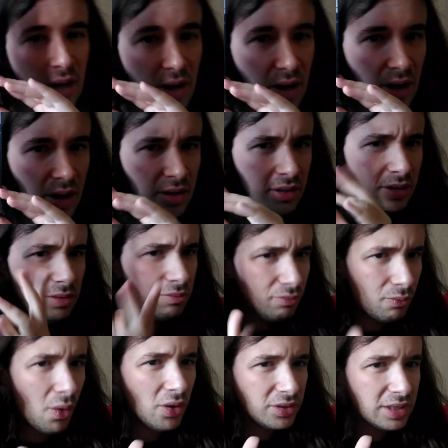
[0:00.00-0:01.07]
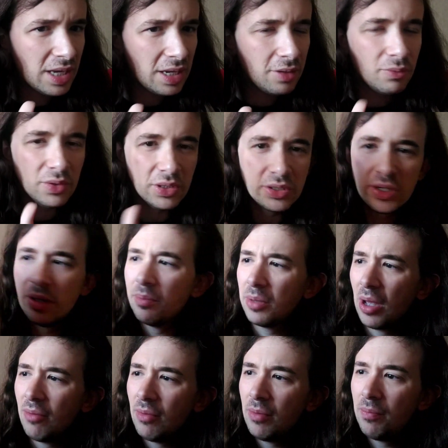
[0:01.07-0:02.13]
I wanted to get it with a
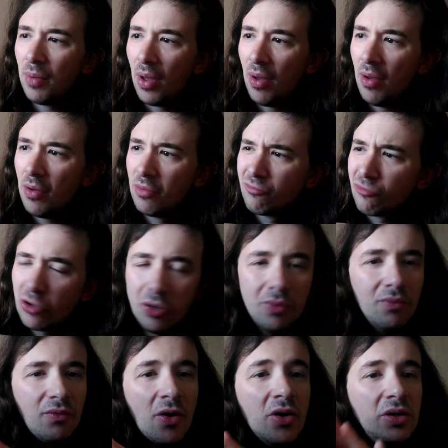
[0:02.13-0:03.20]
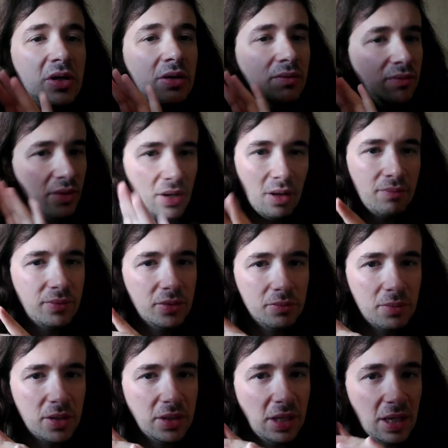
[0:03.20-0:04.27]
slipcover, but couldn't find it for love nor
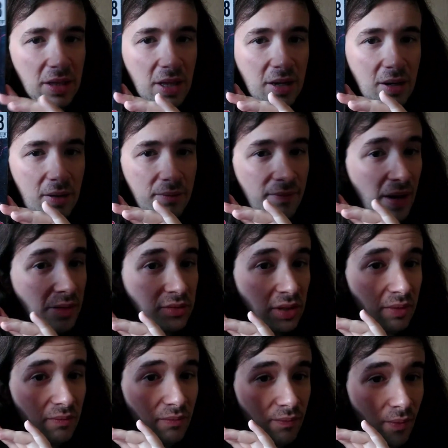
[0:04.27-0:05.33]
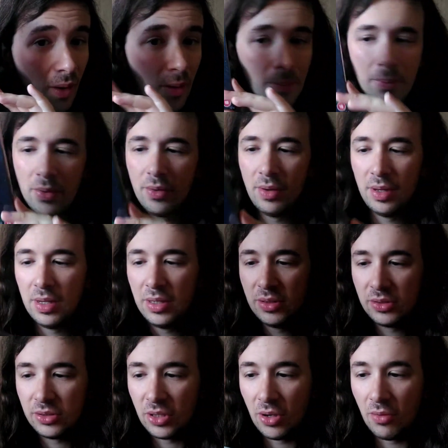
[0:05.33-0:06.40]
money, and then I found it in FOP,
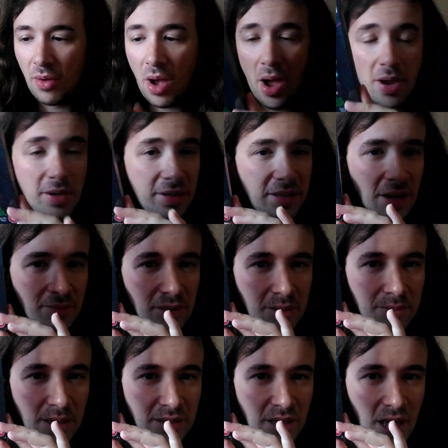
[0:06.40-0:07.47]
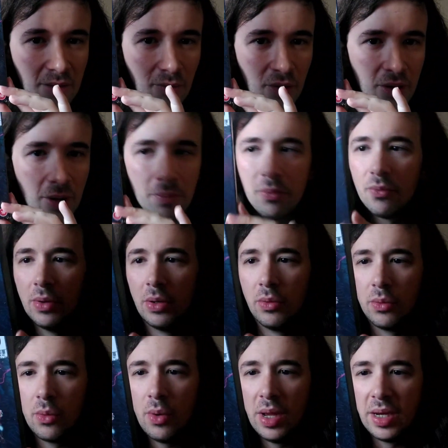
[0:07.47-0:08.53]
so I definitely picked that one up real
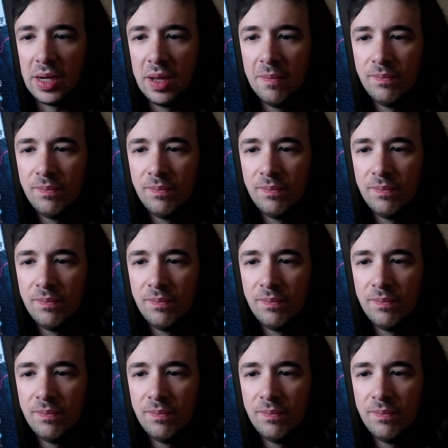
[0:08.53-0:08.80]
quick.